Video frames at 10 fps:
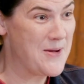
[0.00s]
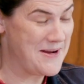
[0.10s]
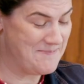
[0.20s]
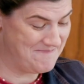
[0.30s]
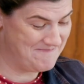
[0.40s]
about
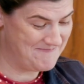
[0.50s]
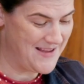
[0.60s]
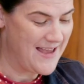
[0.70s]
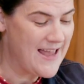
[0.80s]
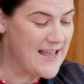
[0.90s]
it?
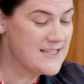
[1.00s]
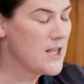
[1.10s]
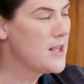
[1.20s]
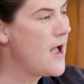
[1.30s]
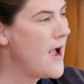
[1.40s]
It's
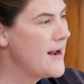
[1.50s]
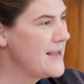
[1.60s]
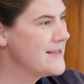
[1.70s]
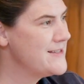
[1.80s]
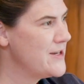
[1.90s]
a
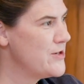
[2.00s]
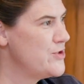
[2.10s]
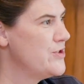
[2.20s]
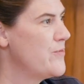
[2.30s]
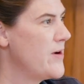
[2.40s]
lot easier
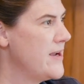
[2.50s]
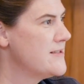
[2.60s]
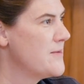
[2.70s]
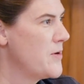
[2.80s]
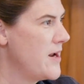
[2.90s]
to
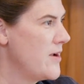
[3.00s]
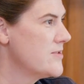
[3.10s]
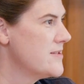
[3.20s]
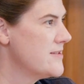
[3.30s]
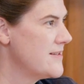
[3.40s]
grade someone
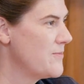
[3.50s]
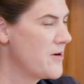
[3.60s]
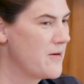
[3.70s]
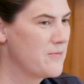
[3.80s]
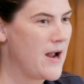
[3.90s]
else's
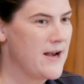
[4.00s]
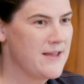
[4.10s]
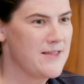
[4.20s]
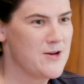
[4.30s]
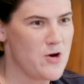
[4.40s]

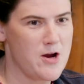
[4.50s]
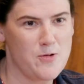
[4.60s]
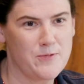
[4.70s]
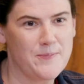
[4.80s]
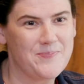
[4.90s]
writing than your
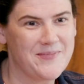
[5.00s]
own.